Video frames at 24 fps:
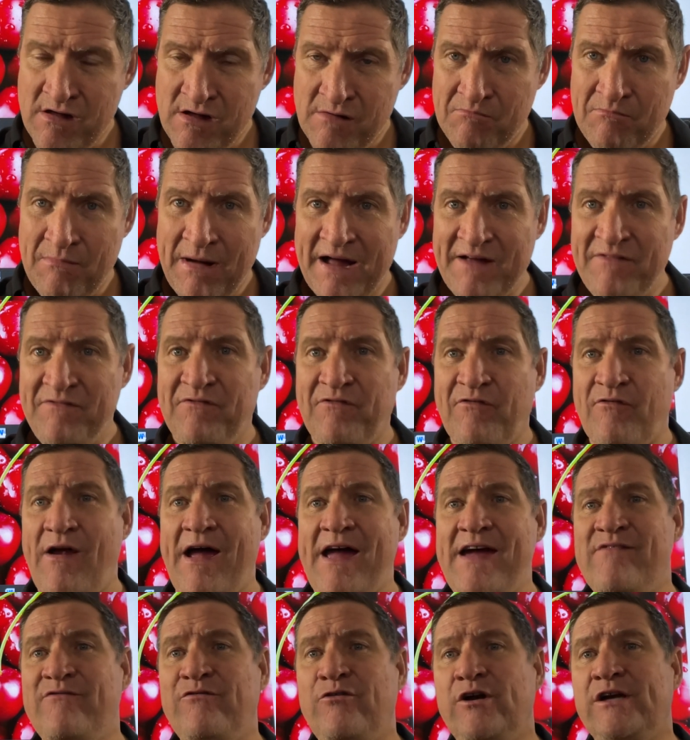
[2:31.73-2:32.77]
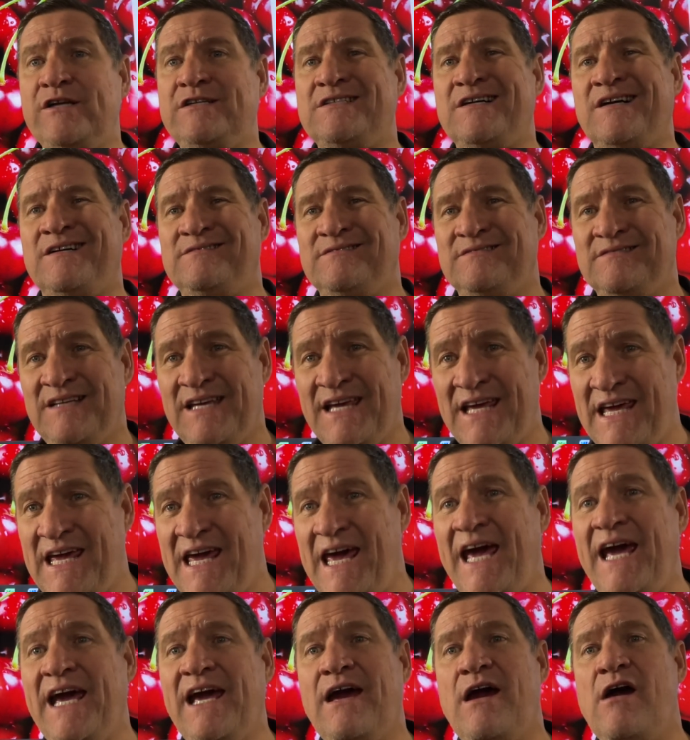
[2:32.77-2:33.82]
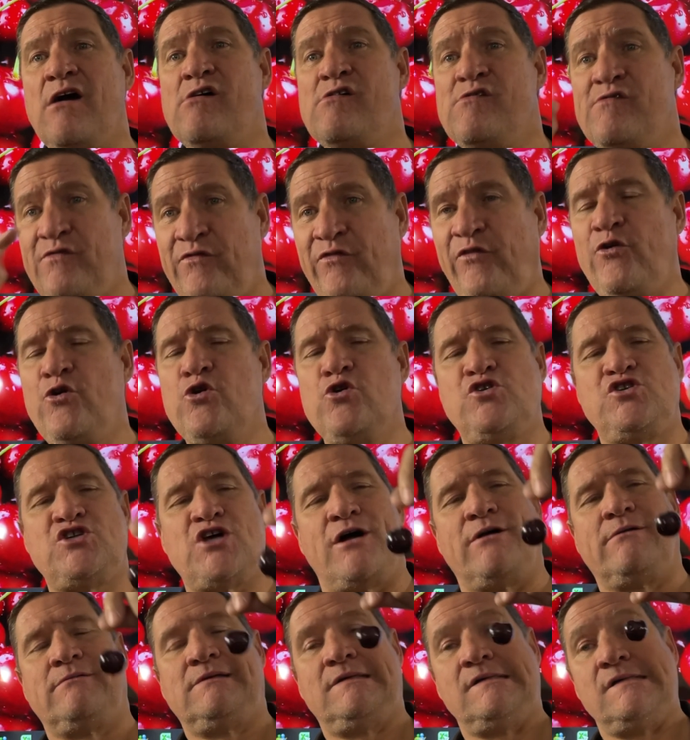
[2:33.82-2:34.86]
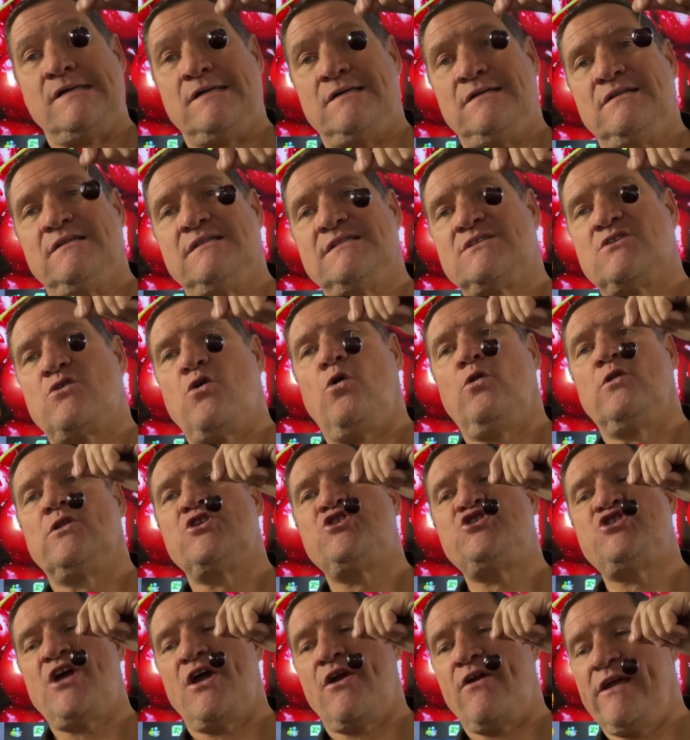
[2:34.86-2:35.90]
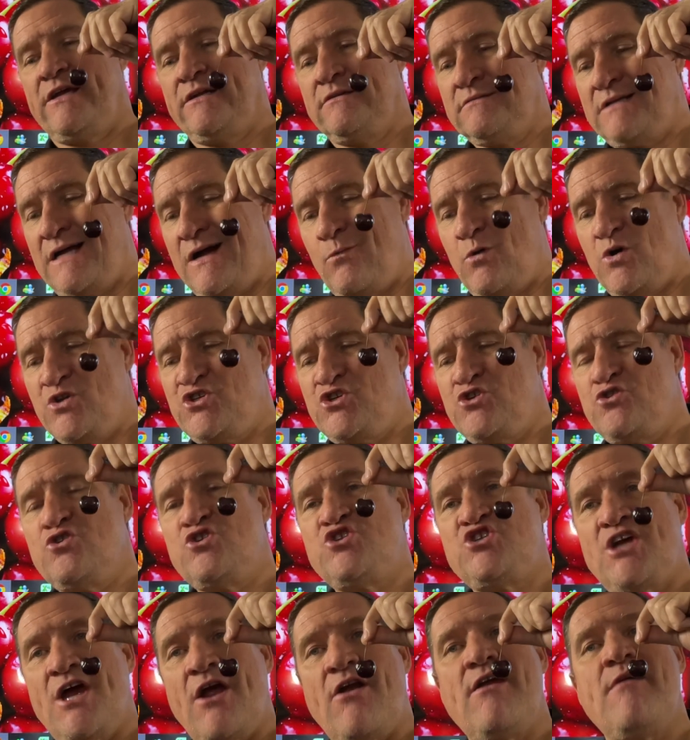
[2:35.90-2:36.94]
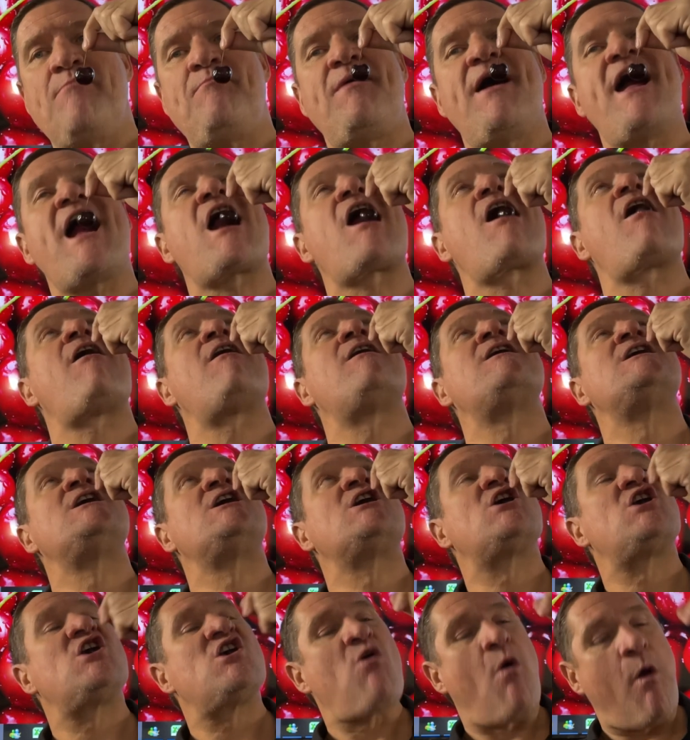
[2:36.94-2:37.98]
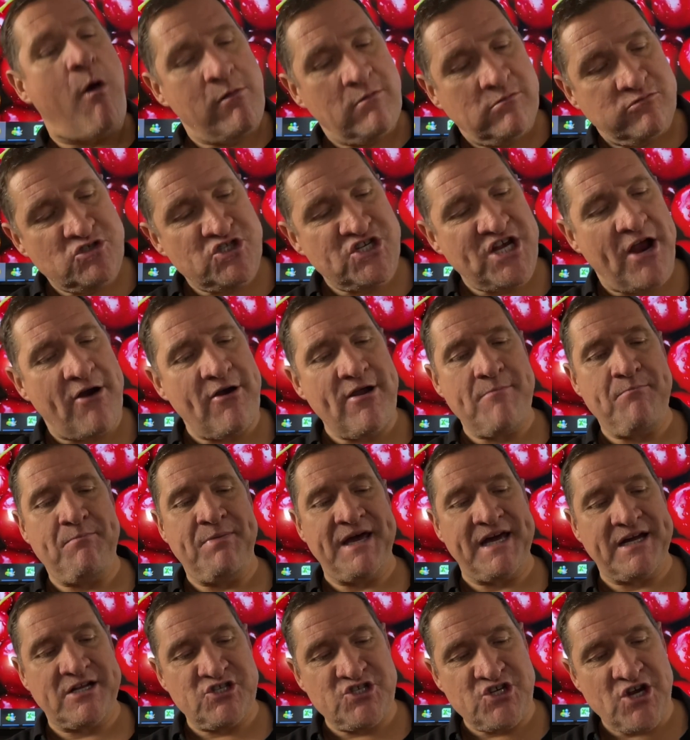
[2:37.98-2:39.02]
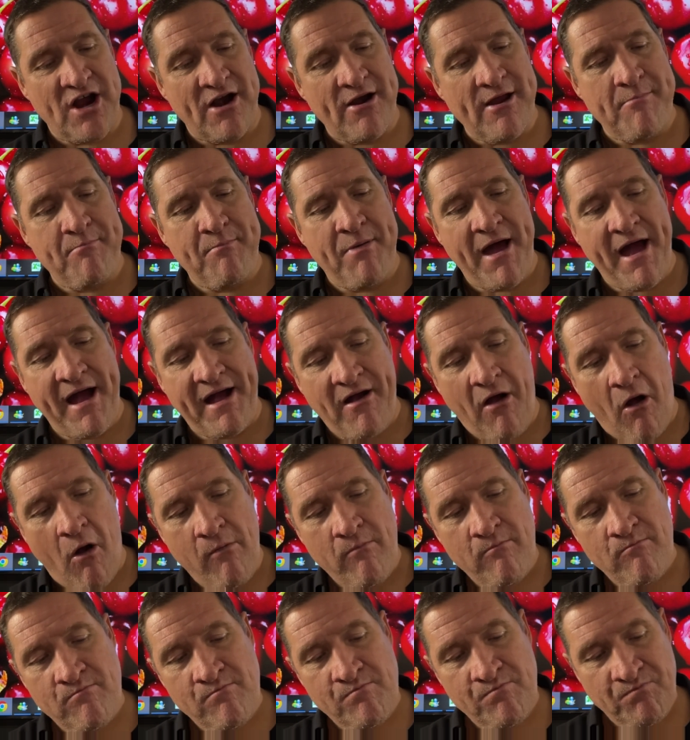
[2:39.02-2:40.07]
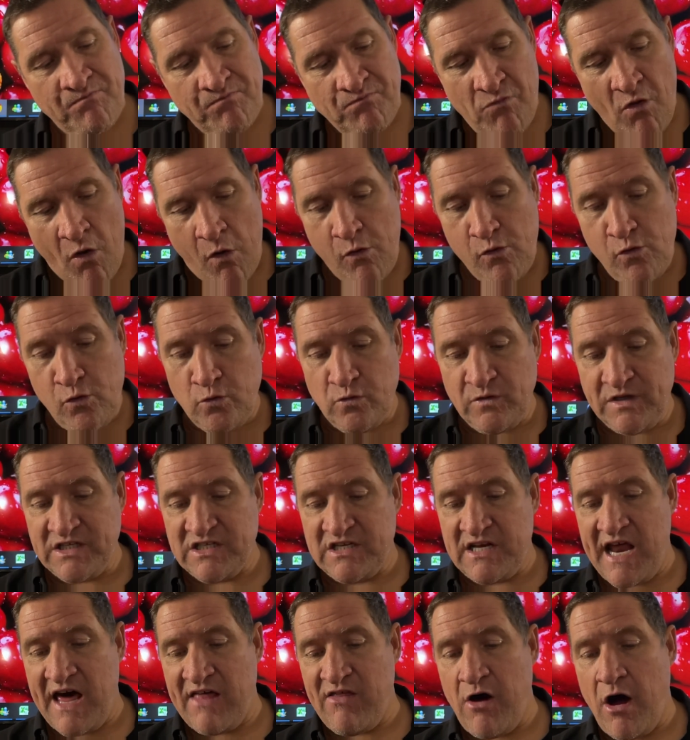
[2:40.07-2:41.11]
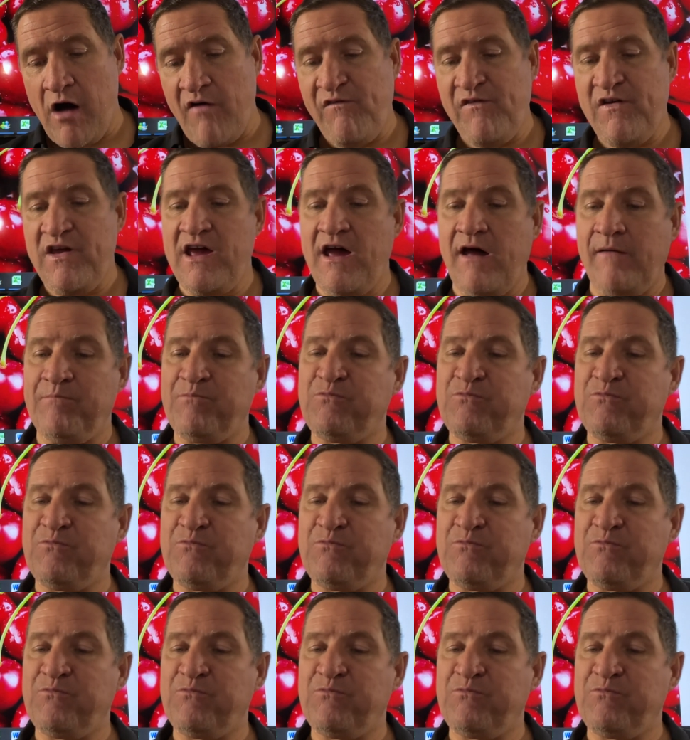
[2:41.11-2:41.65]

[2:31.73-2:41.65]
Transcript: my favorite gig fruit. It's called a cherry. I want you to cherry pick, cherry pick, cherry pick. Oh, there's another offer here.